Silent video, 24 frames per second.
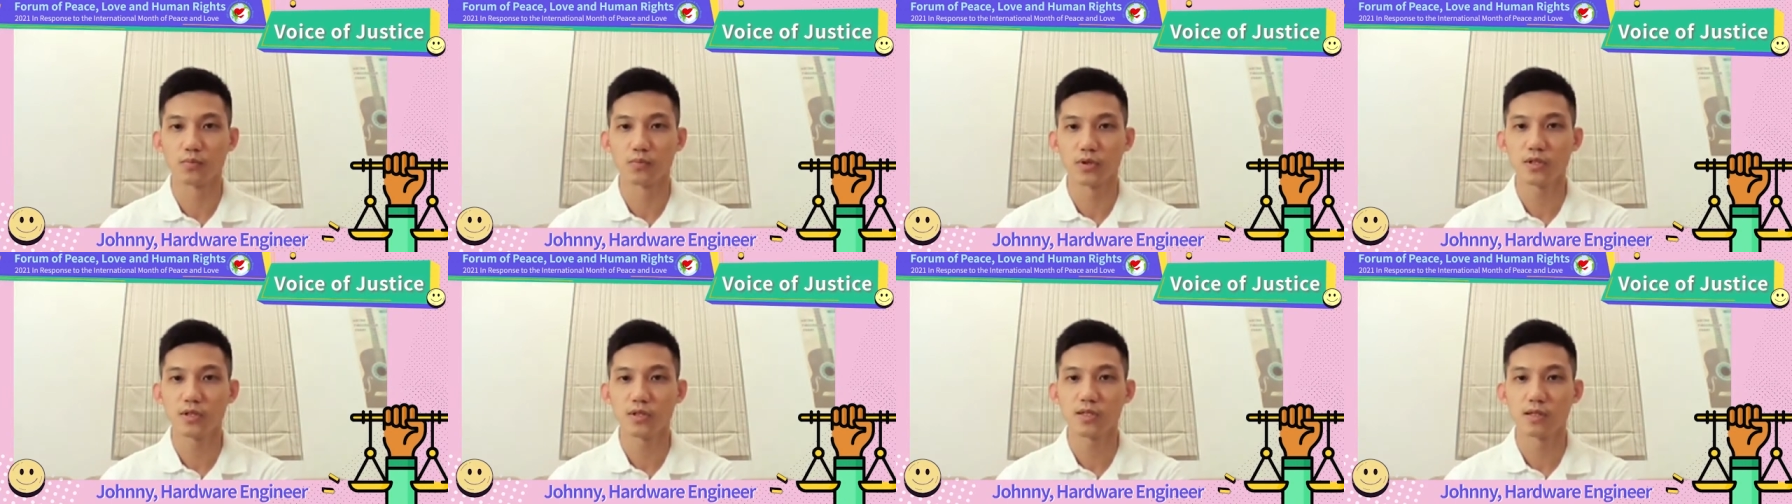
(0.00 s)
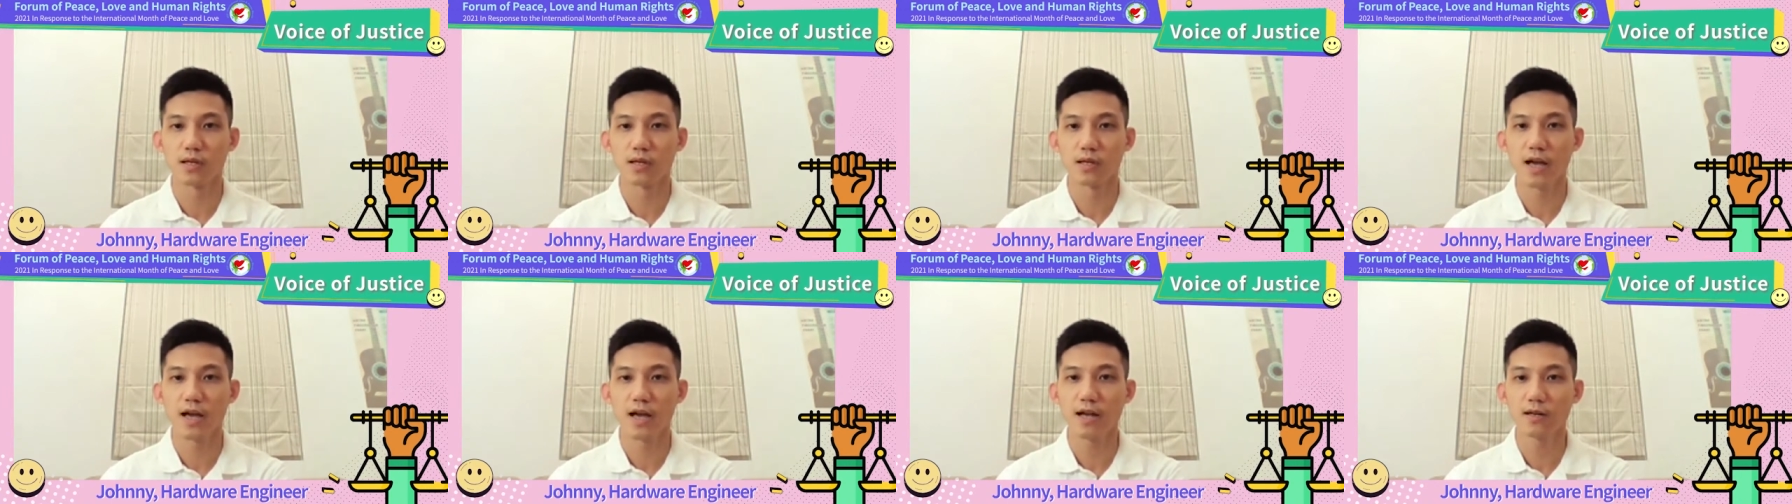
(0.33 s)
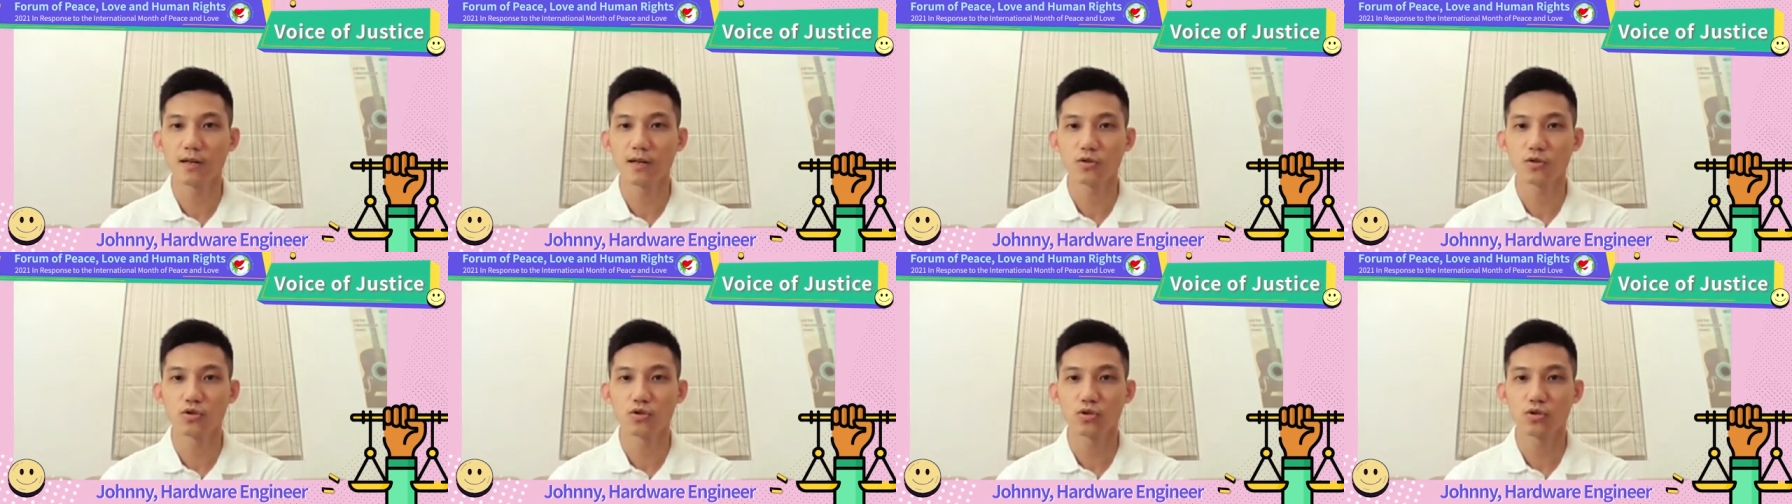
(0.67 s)
brings the
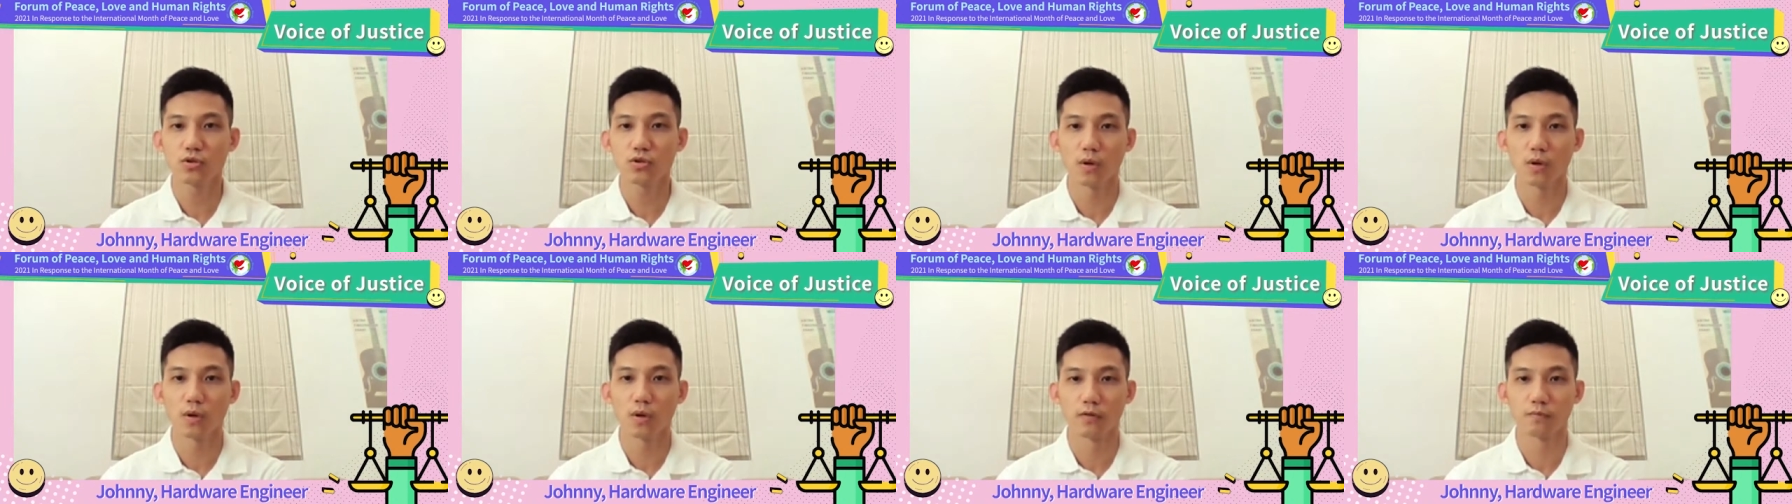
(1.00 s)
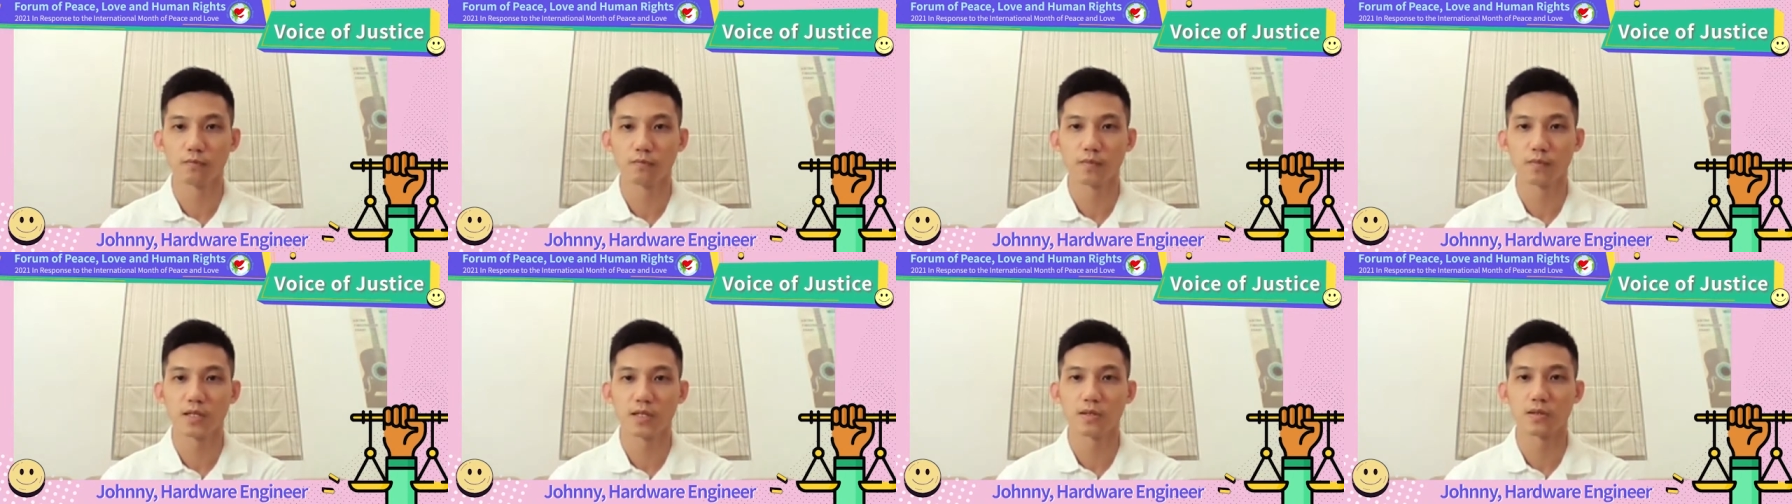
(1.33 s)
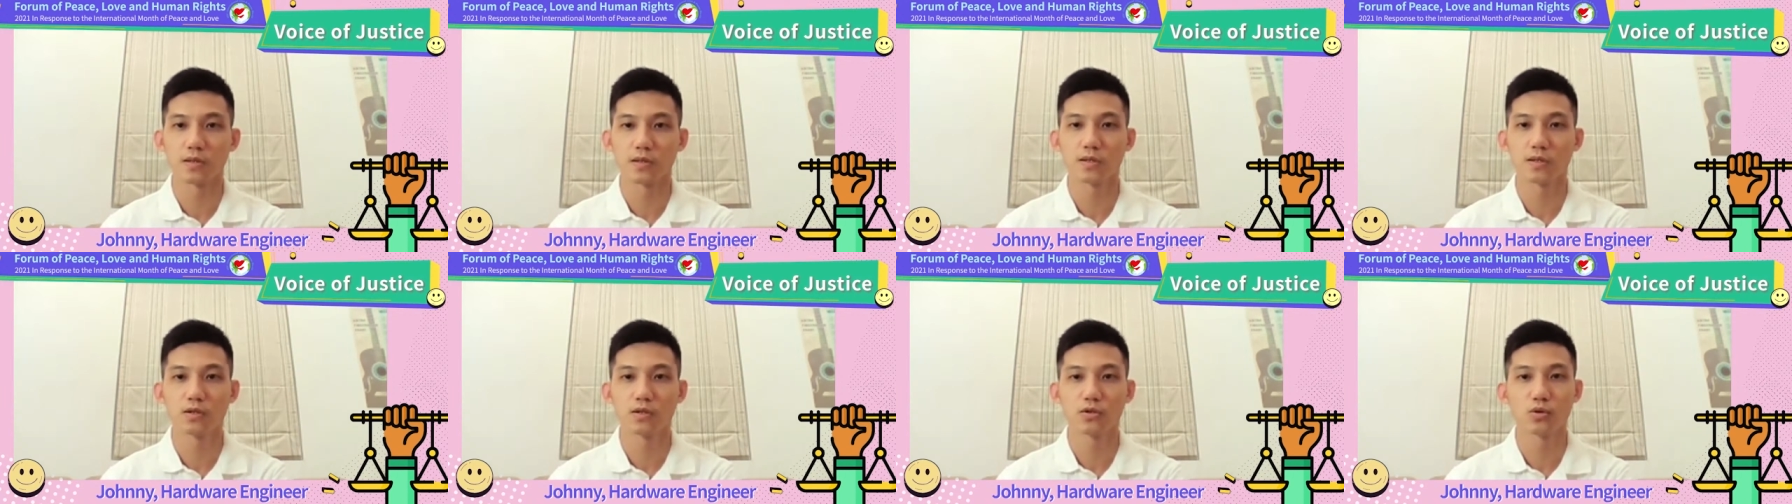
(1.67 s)
energy of
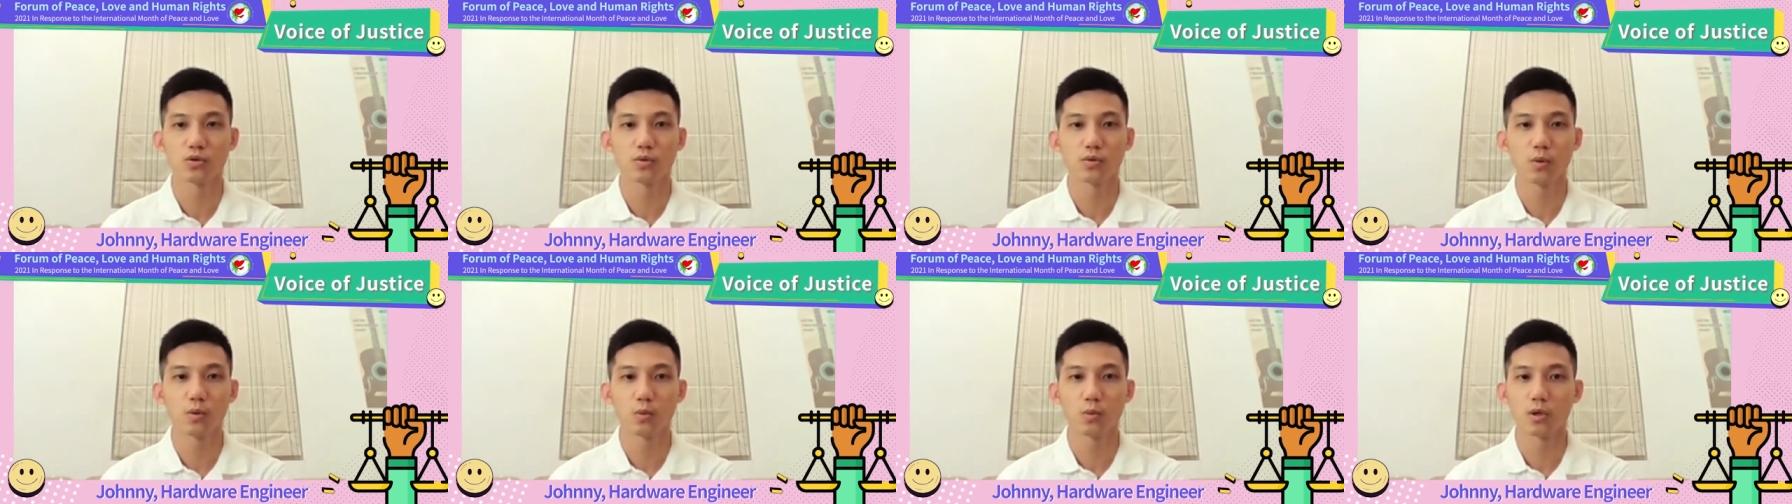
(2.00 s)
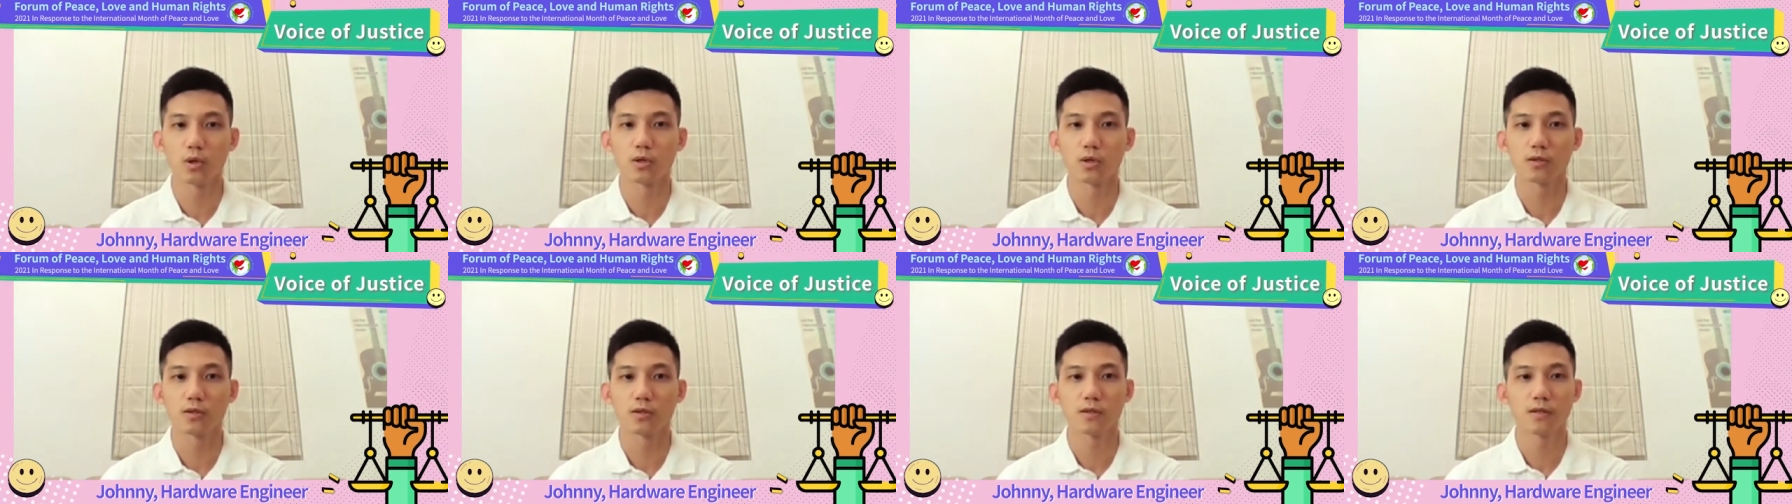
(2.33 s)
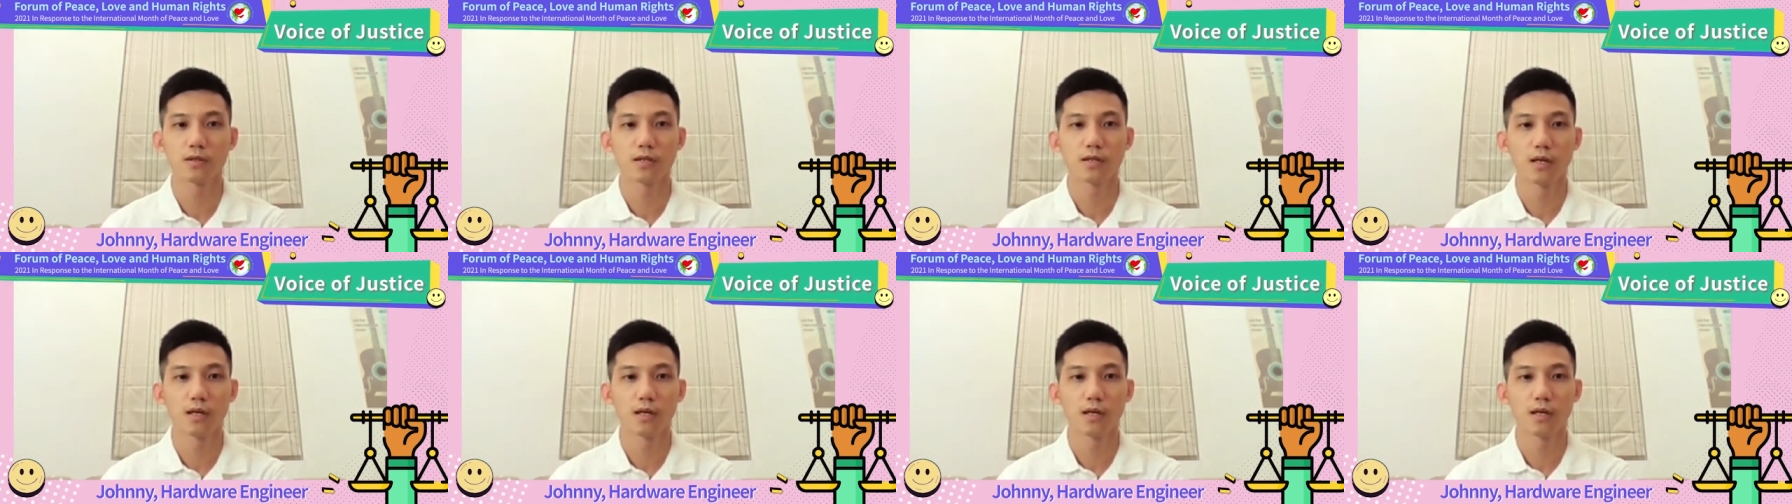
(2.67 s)
peace to the world.